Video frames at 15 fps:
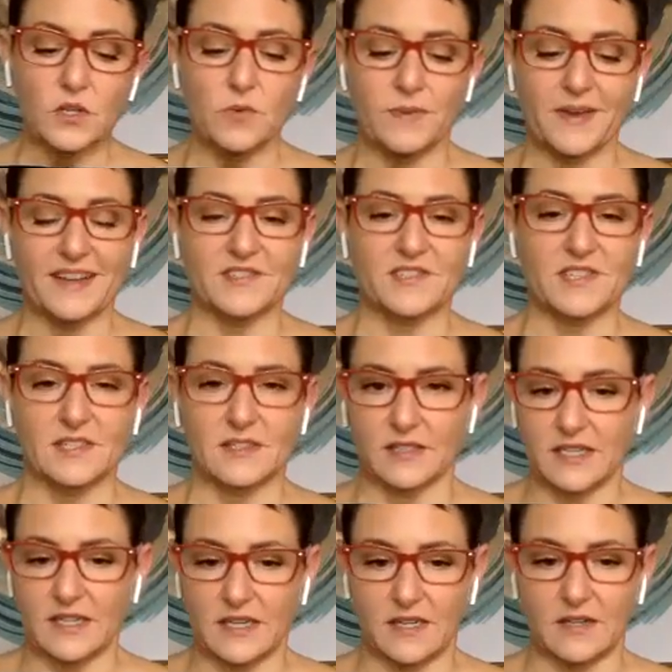you
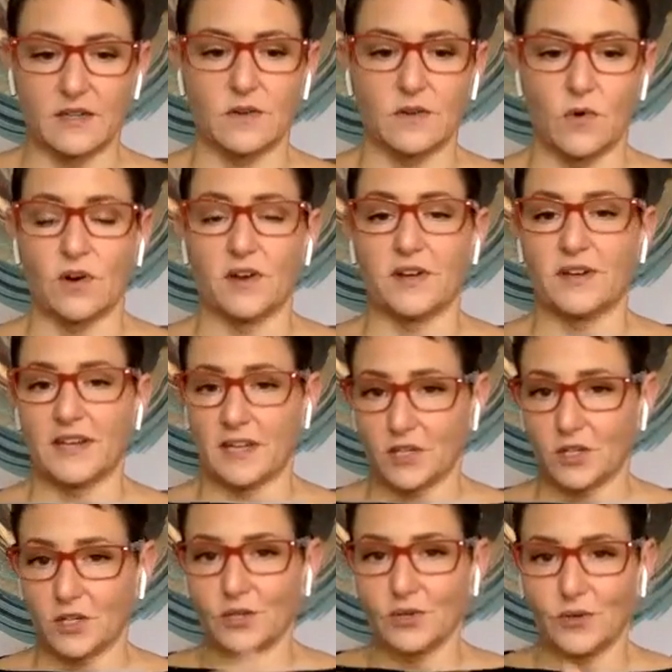basically would
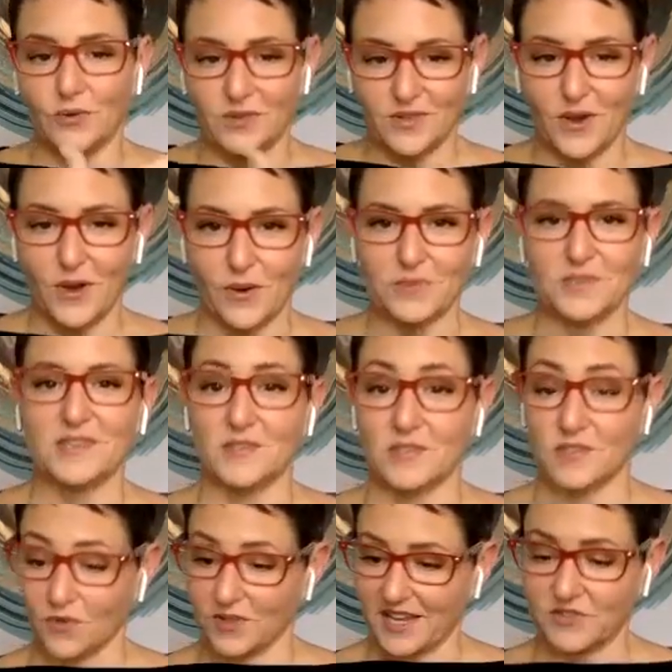include those.
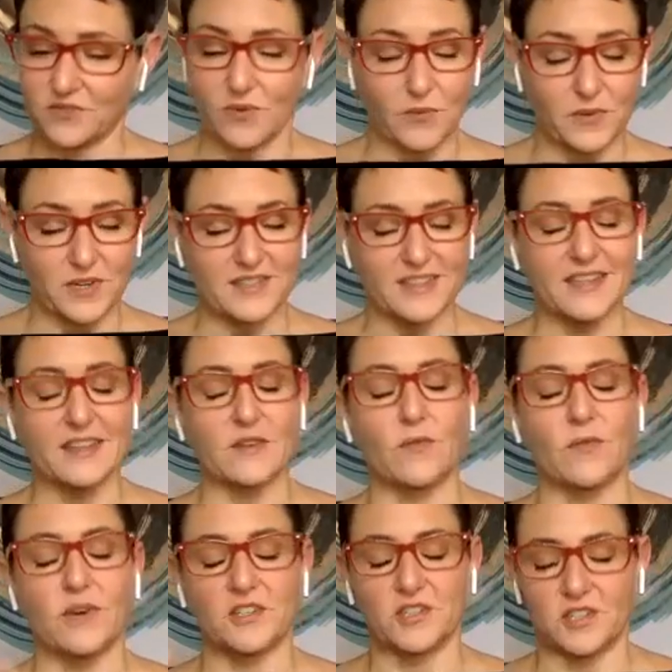And so that's what we
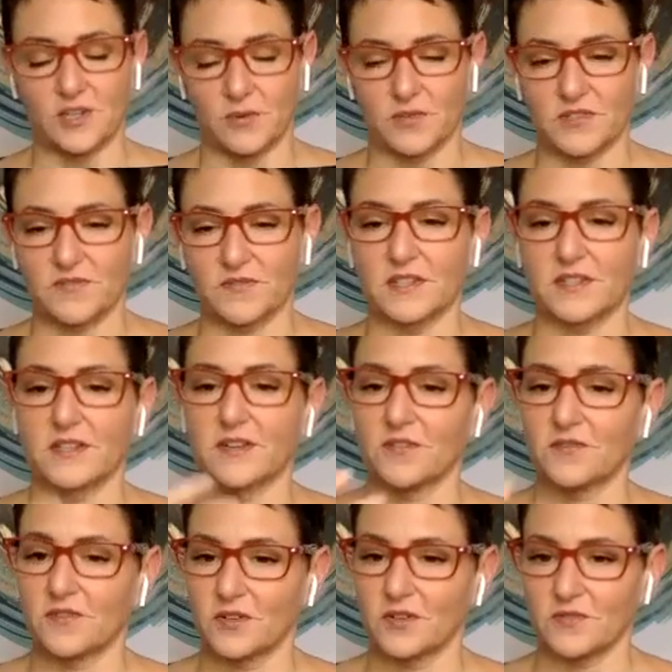did when she was feeling
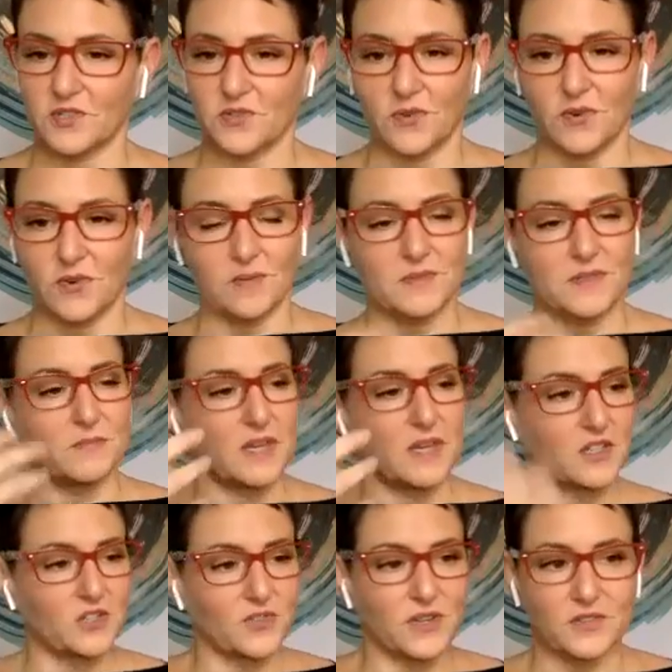her fear of storms and
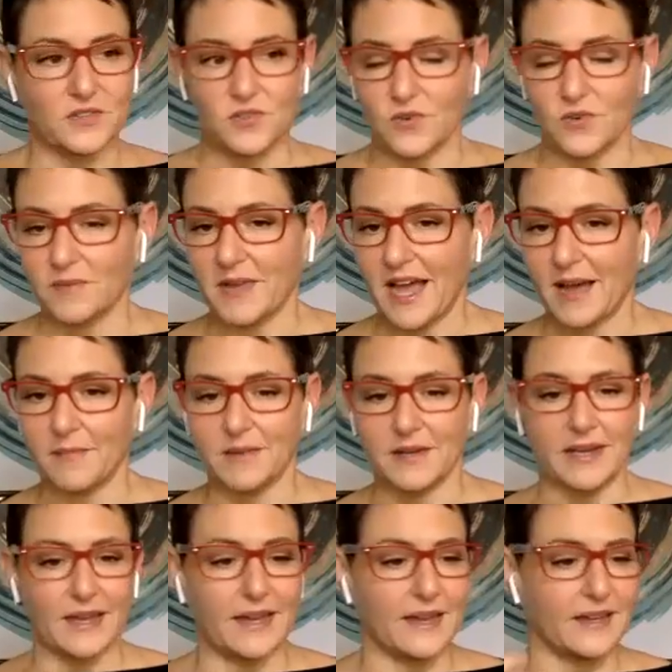picturing a storm
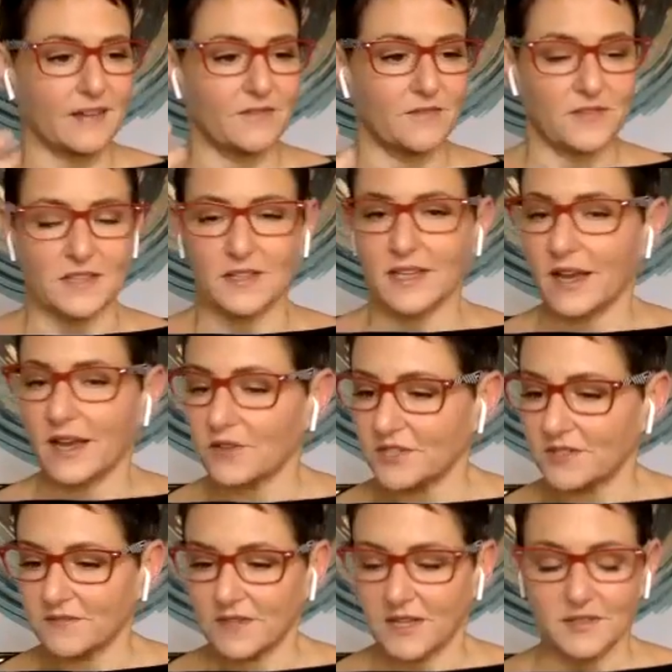happening and feeling
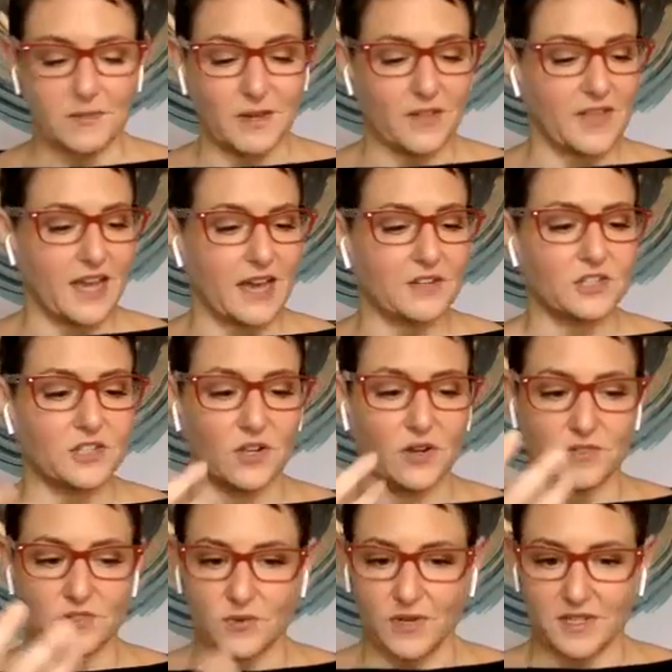how she felt about that.
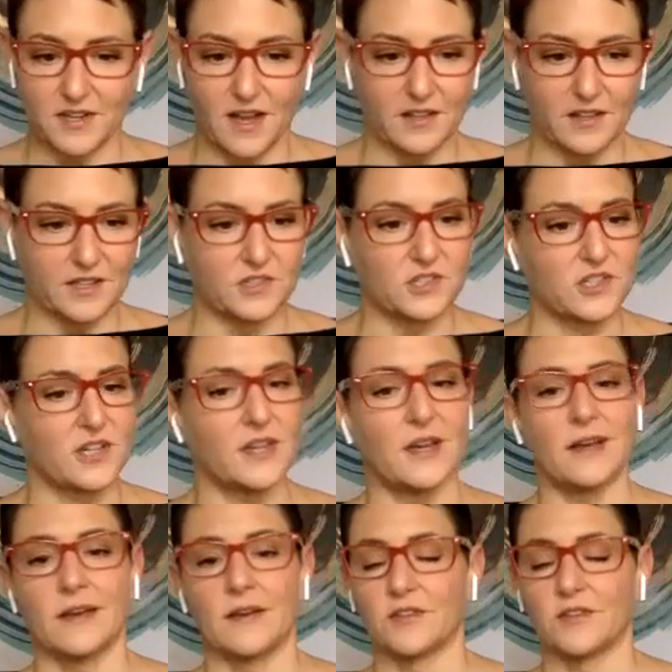She also acknowledged
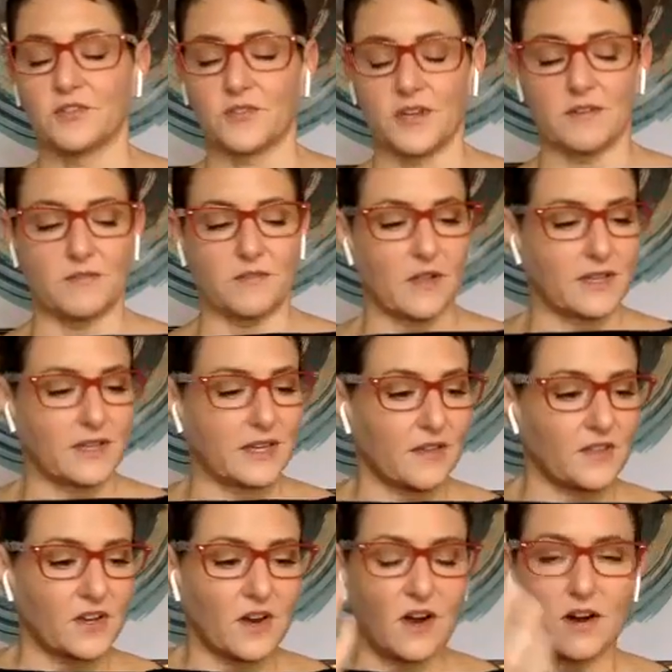the tree
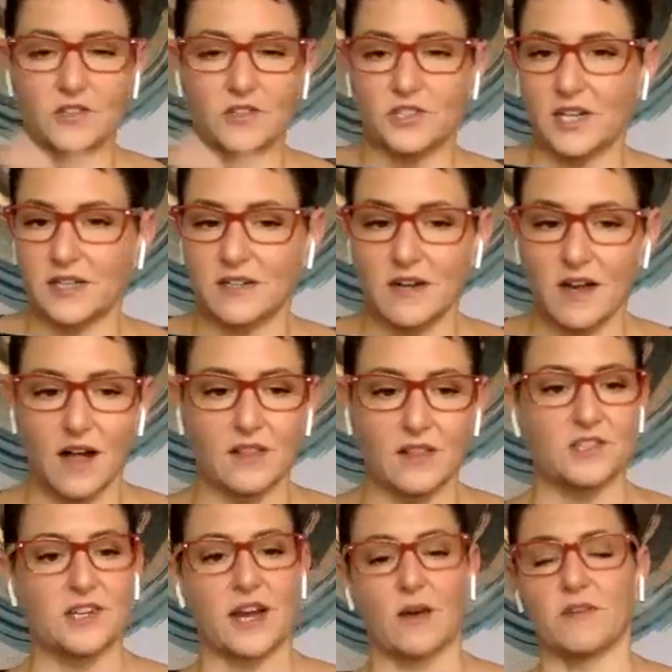falling on the car. She
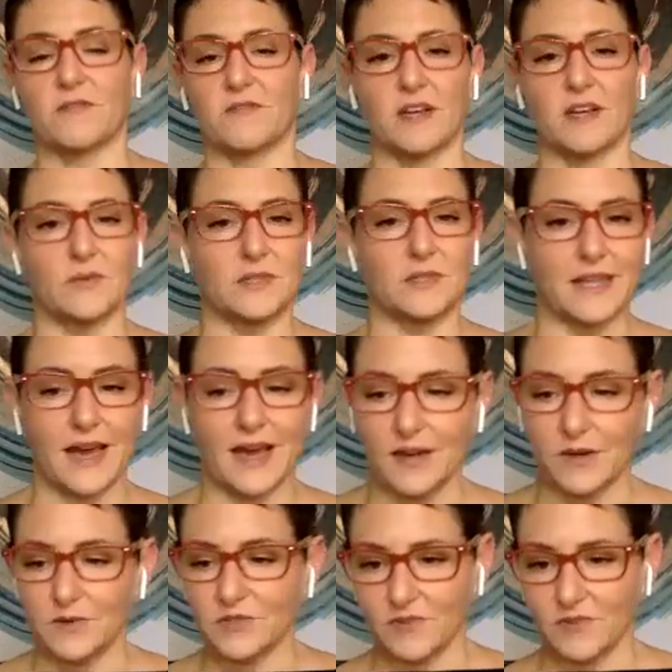acknowledged how it felt when
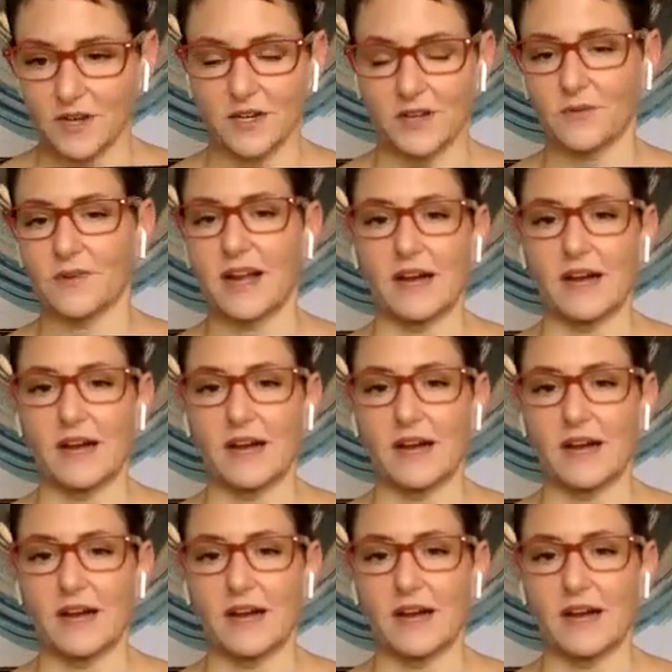Daddy was running